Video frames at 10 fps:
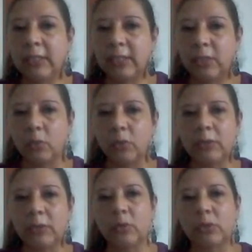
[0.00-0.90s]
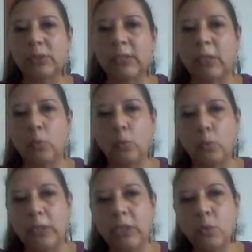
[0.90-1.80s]
this tool to see
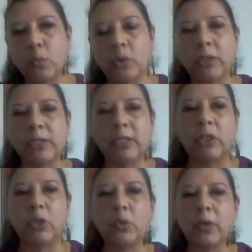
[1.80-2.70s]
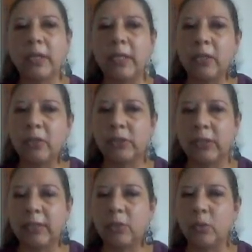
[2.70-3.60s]
which words you are
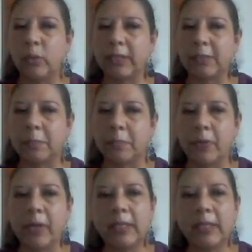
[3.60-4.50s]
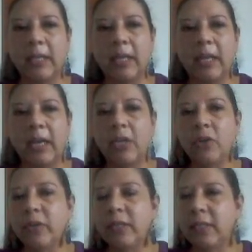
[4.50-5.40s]
using to express
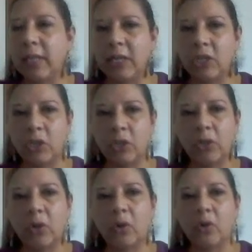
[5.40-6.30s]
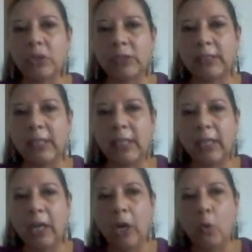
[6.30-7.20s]
your intention or see
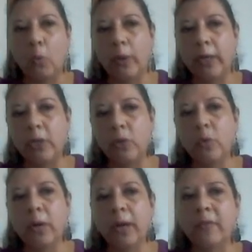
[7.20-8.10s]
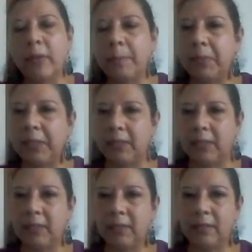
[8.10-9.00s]
where you are
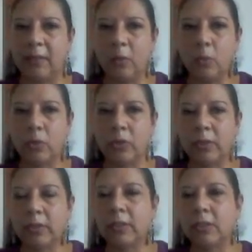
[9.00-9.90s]
repeating the word